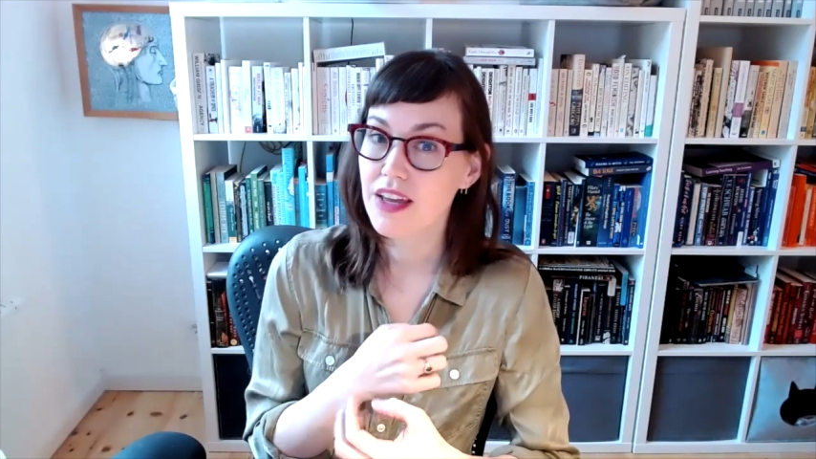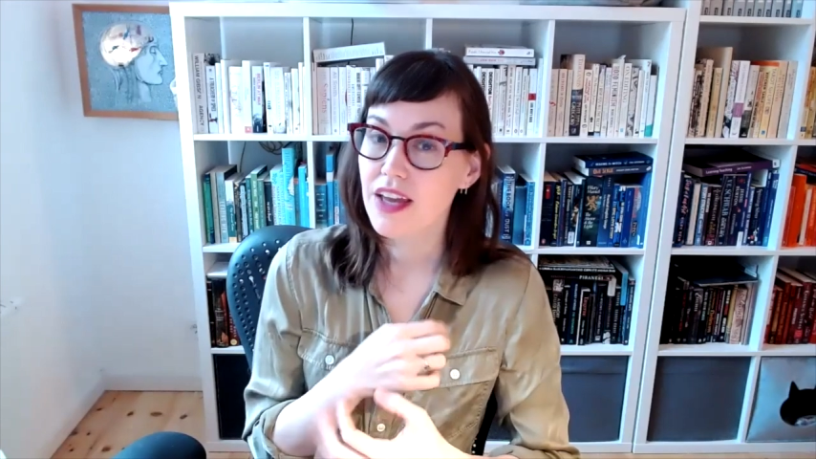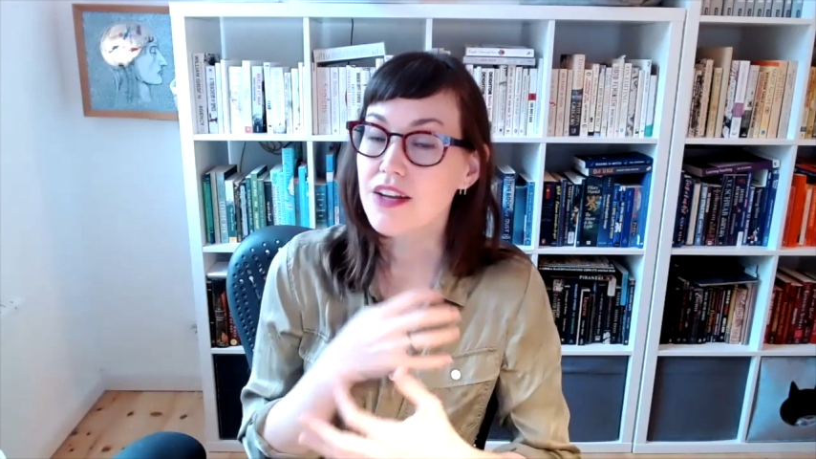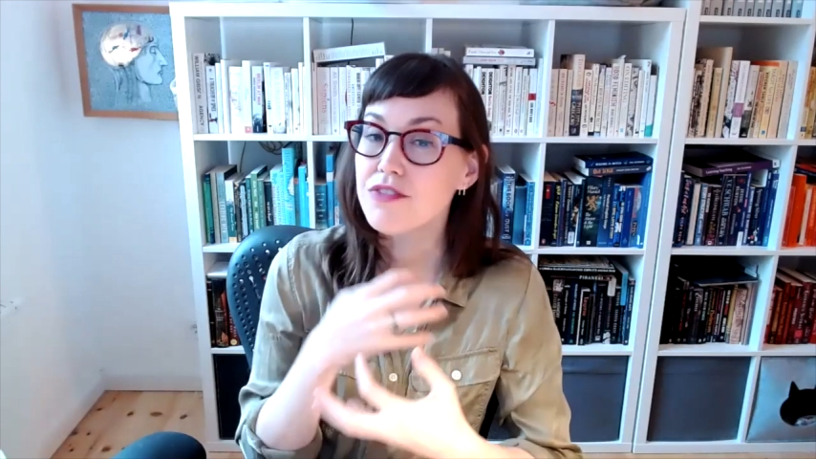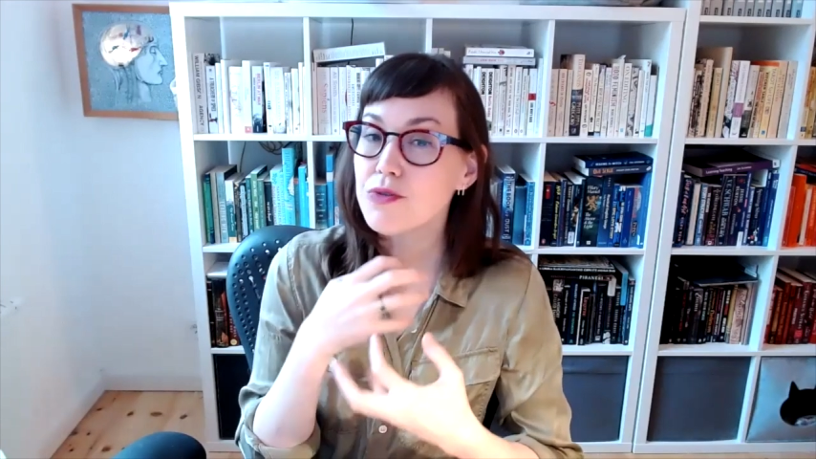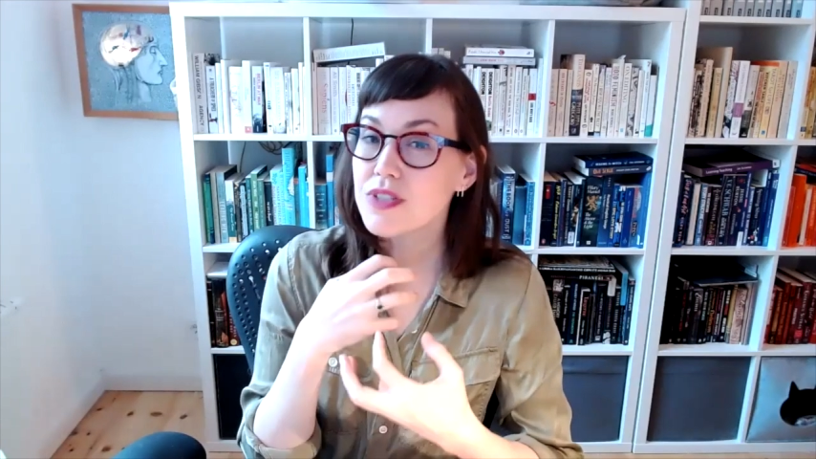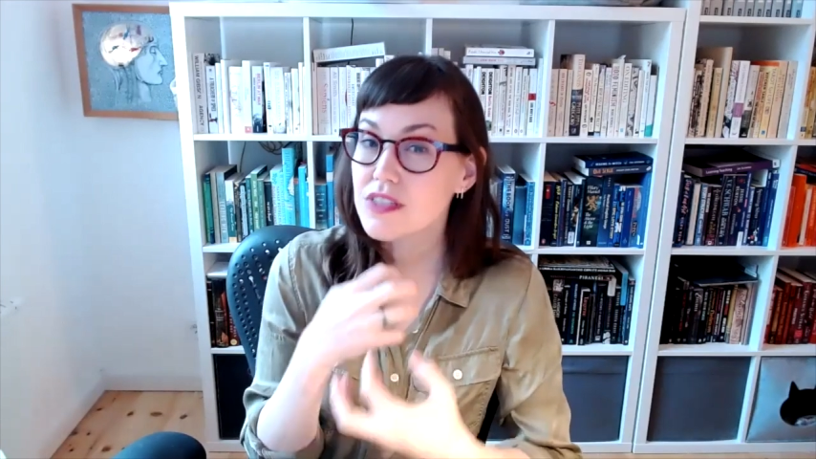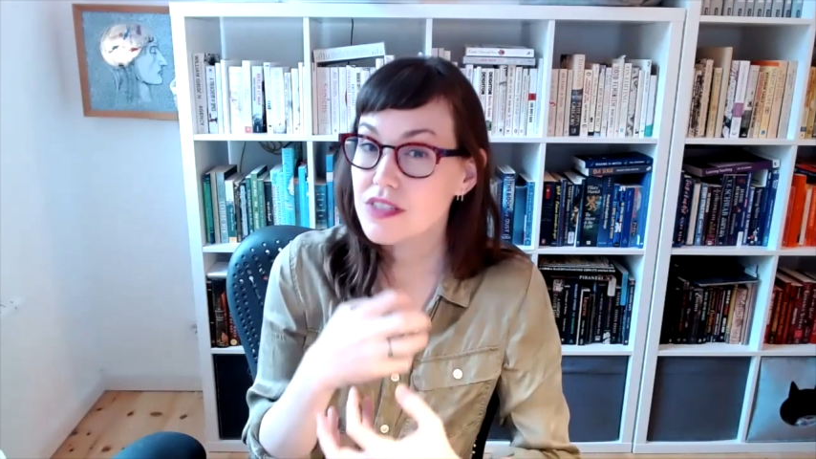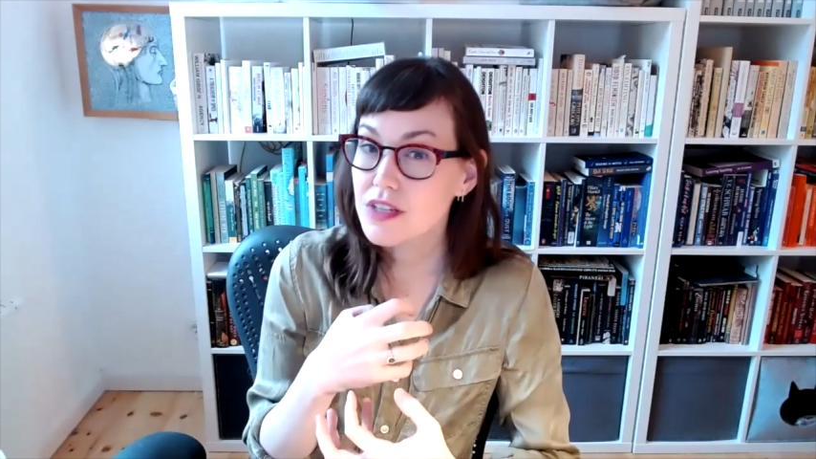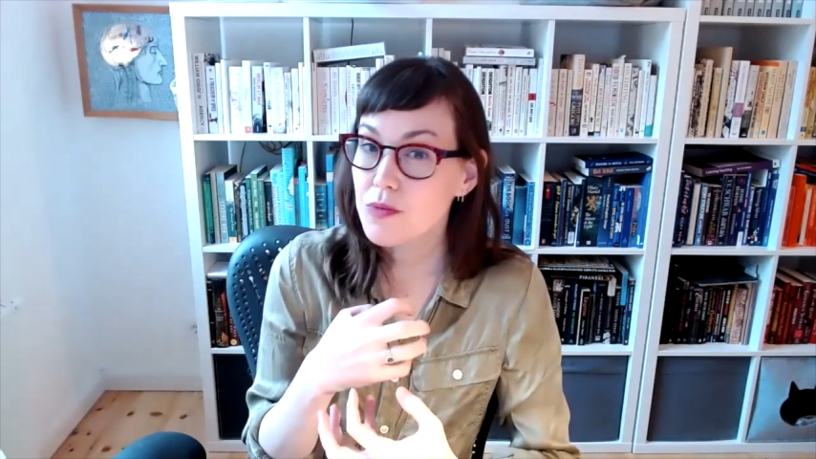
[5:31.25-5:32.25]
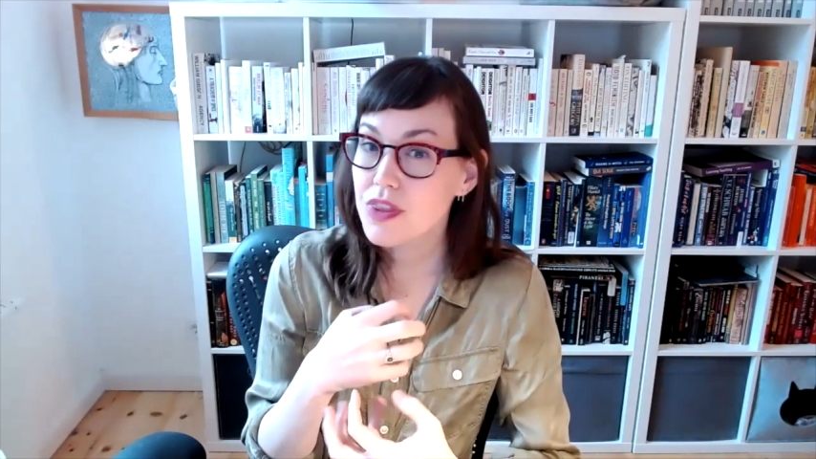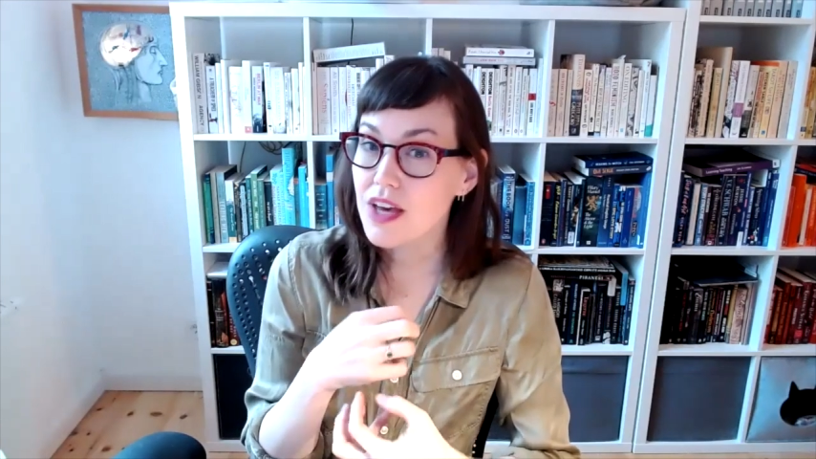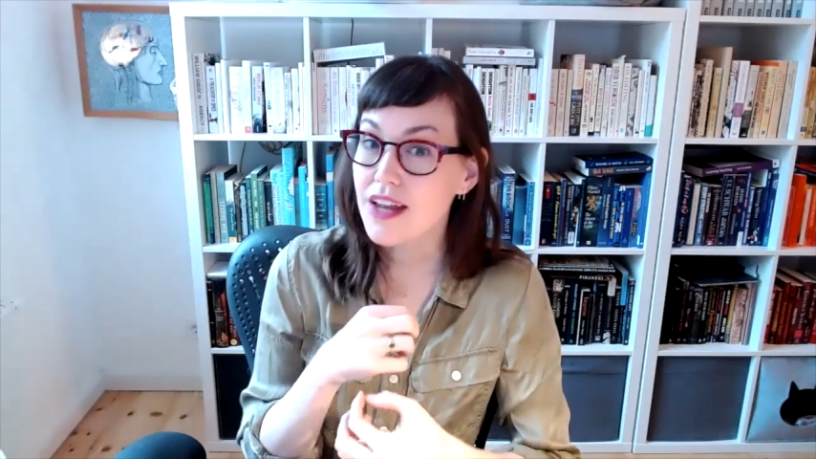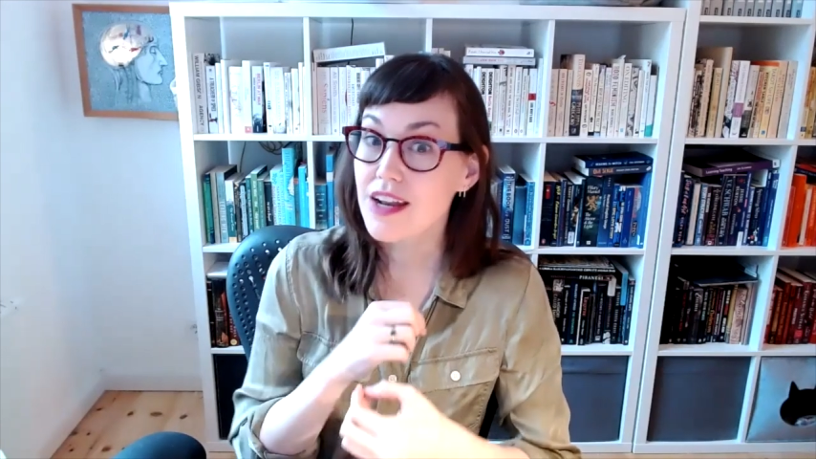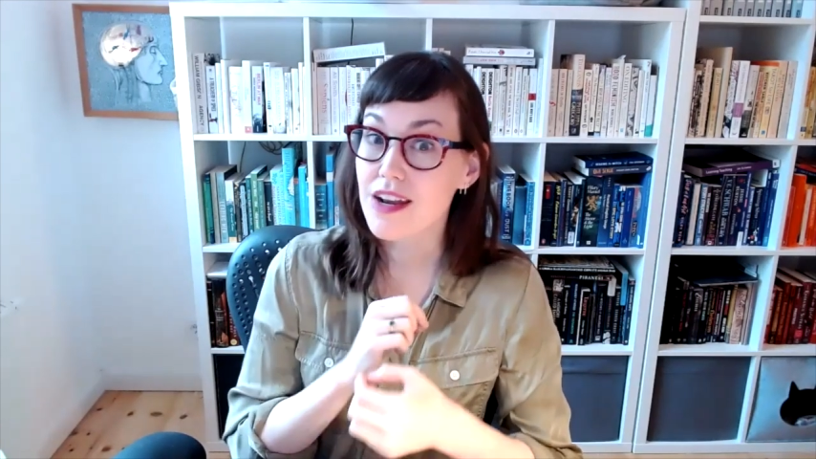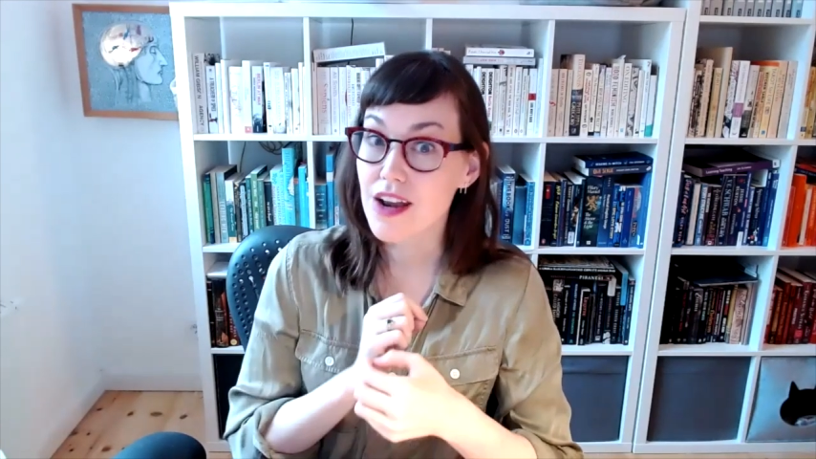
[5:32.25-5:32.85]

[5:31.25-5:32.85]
And if you can sit with that and